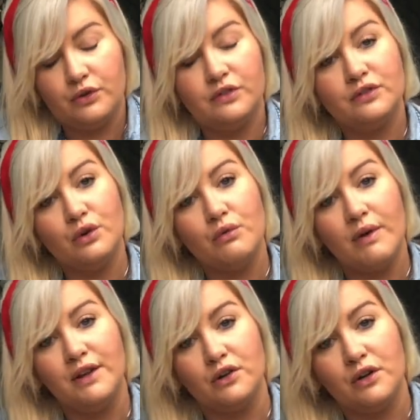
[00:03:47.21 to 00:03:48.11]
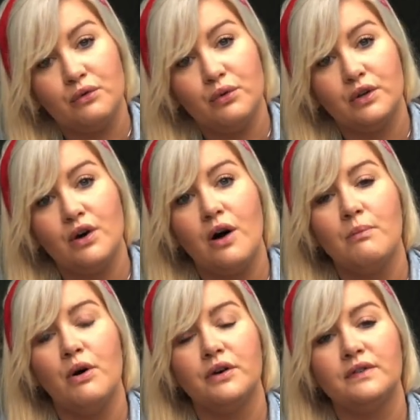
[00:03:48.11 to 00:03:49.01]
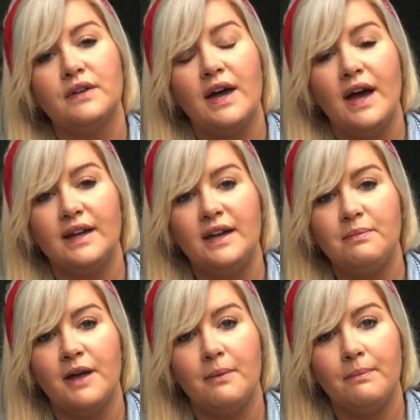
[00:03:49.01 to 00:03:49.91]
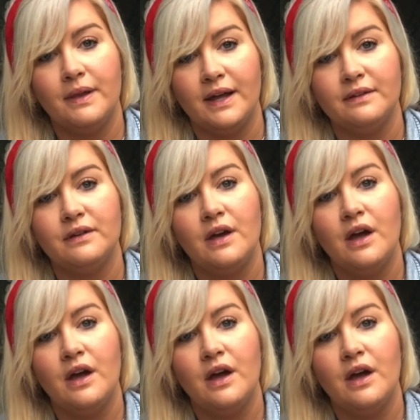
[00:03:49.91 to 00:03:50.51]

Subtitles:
to soak right down through the compost and keep that plant